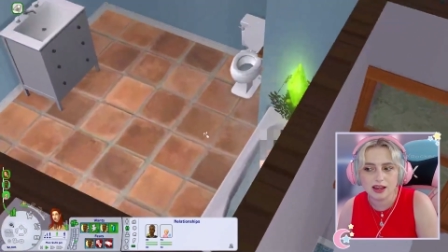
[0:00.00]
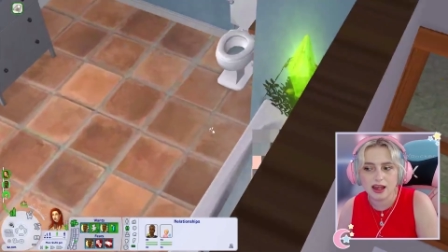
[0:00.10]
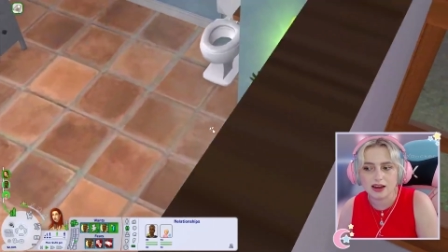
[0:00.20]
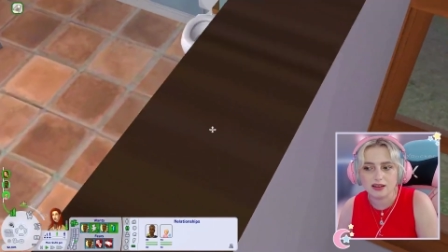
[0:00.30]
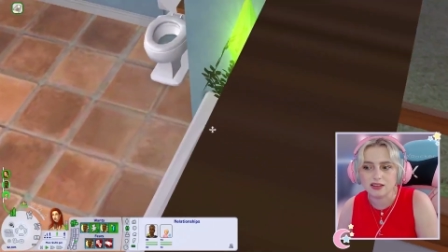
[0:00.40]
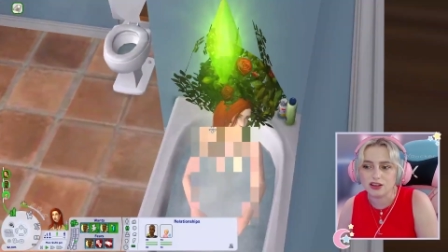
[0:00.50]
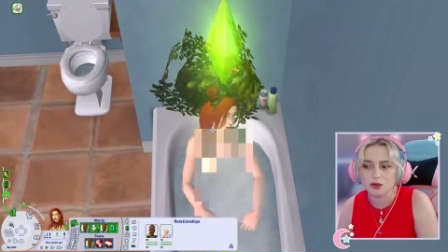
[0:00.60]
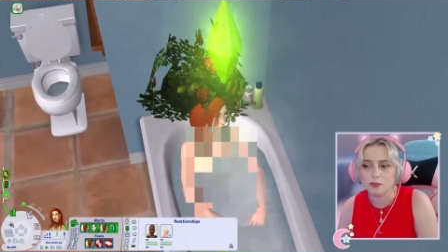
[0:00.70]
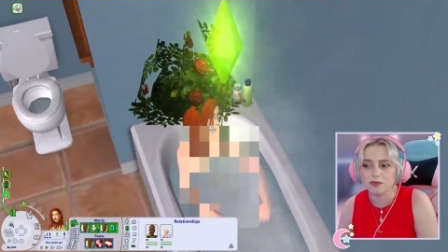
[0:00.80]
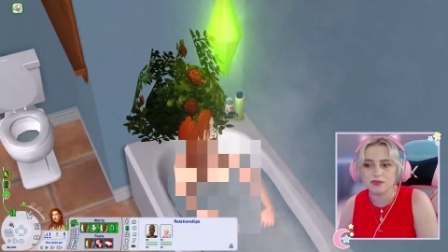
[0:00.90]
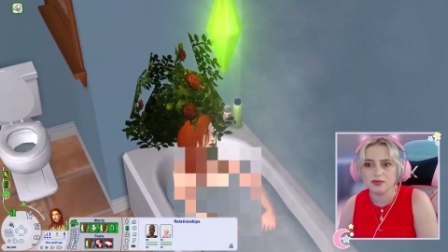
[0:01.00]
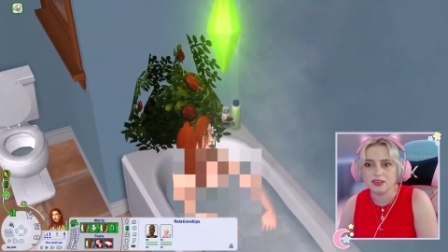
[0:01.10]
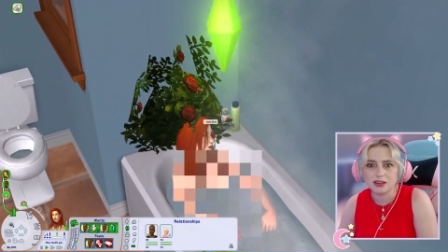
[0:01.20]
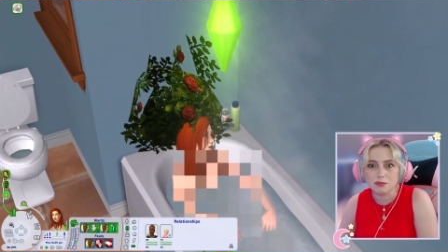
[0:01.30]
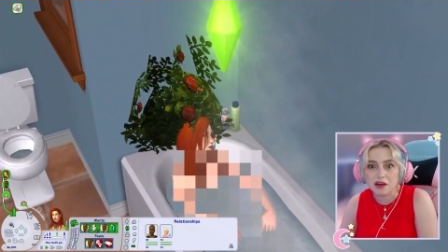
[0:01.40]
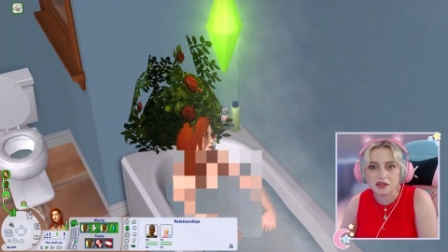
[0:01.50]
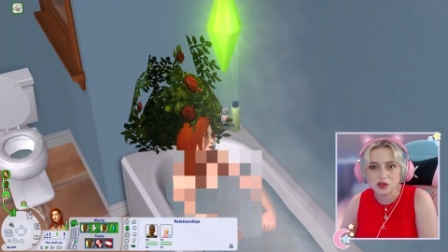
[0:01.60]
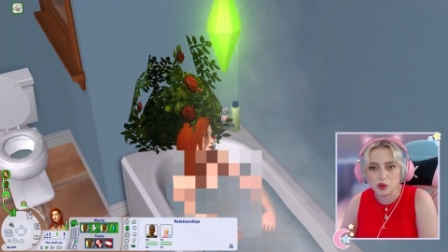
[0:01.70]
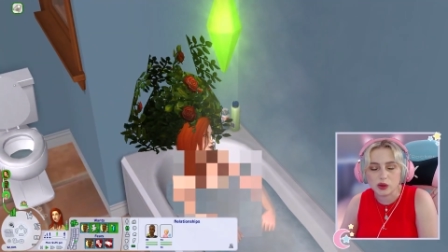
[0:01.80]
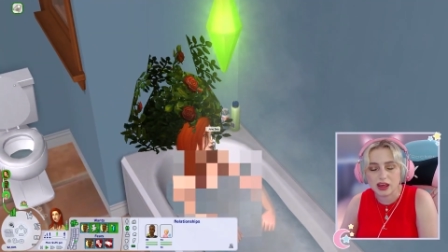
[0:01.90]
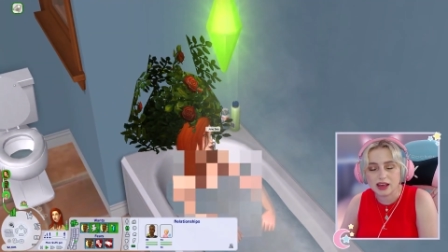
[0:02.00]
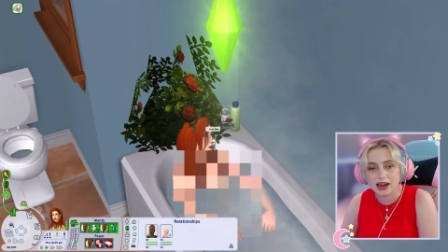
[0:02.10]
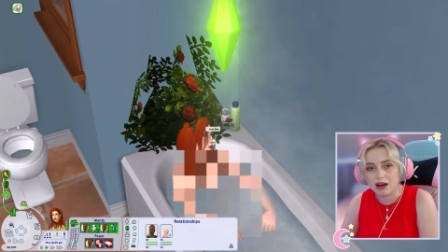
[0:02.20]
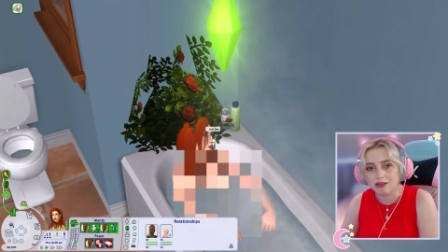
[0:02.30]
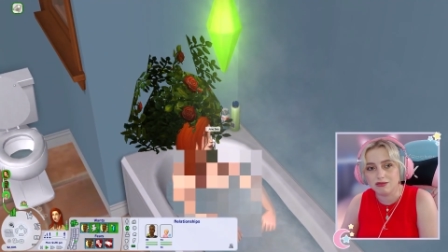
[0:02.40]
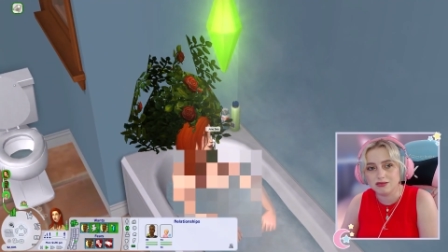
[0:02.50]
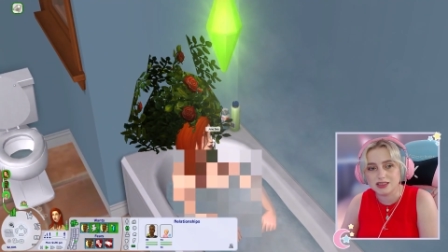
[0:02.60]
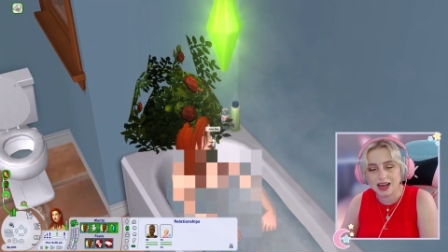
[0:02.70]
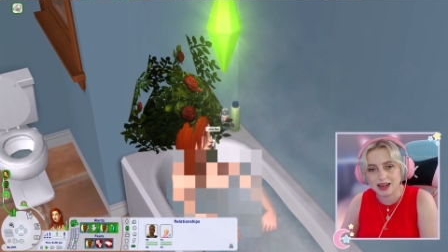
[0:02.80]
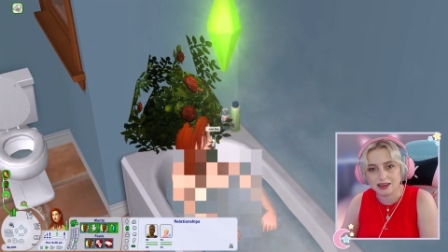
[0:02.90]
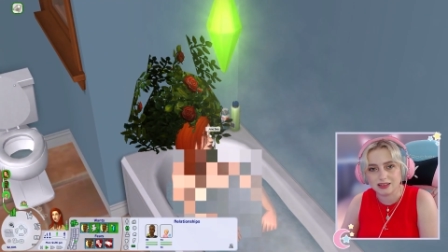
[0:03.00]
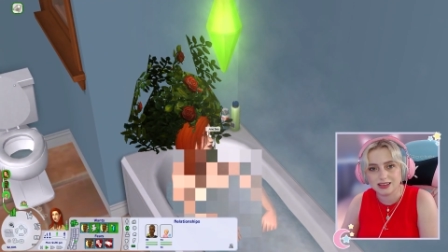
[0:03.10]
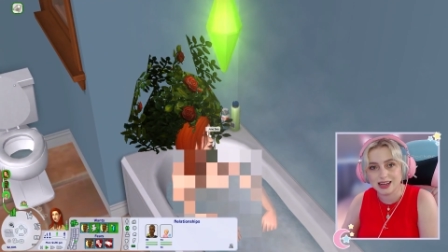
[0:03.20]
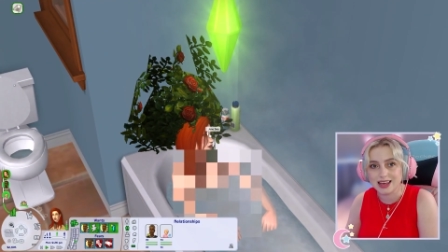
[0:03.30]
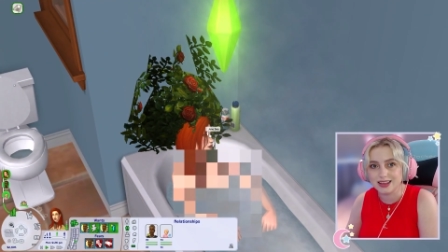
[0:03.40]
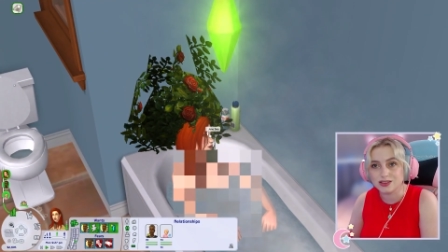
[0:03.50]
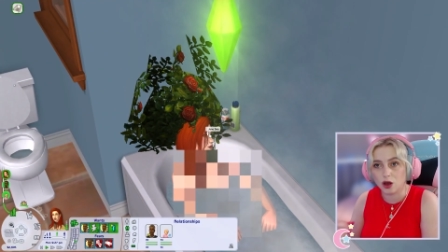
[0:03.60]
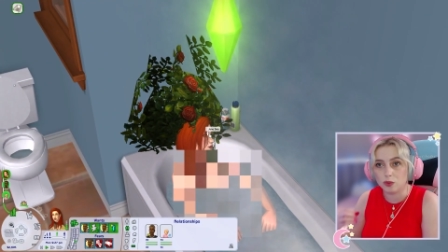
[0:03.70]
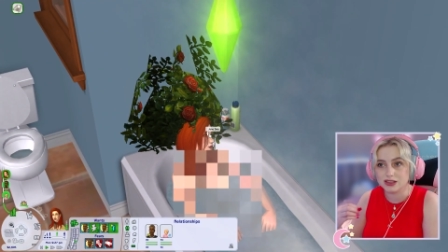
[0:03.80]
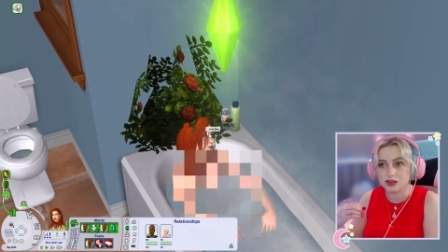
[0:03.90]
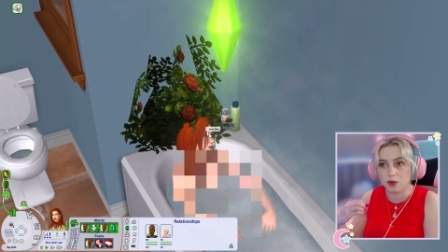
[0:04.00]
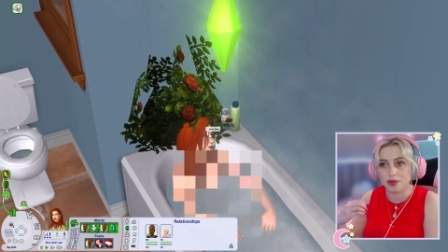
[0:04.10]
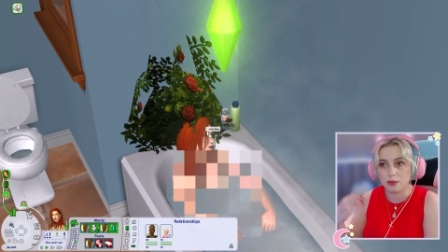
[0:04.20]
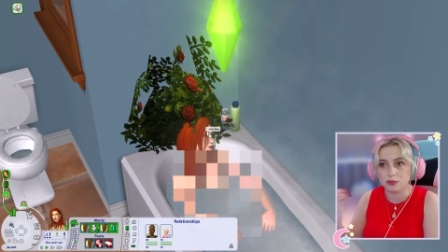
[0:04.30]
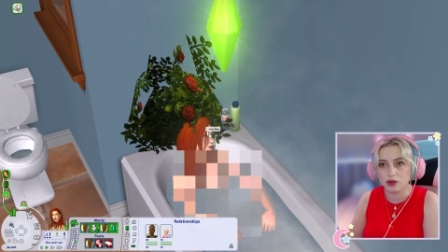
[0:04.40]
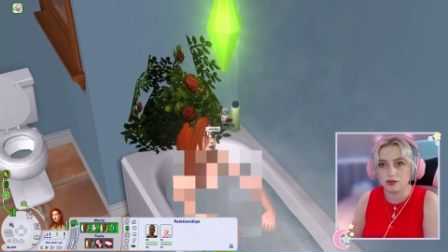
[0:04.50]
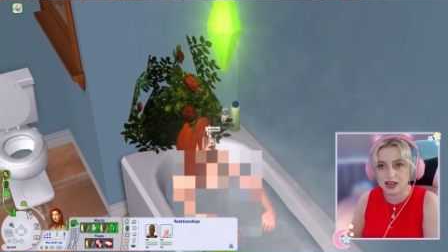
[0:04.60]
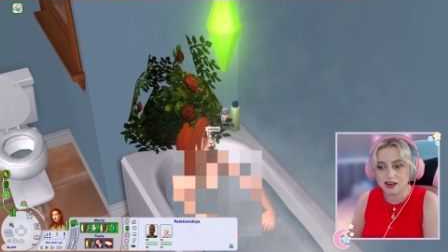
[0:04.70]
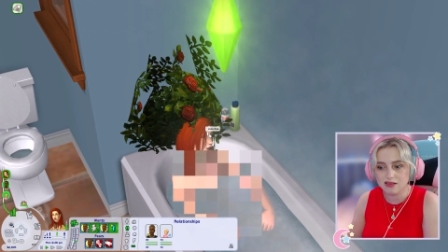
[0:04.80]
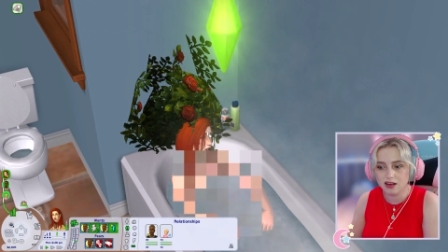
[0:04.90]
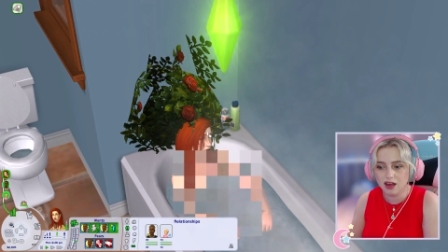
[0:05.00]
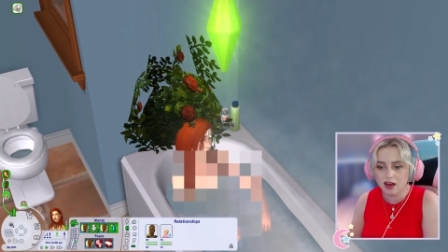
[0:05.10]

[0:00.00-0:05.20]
and you're Mary Sue kicking out Dan, he's always the one that moves out.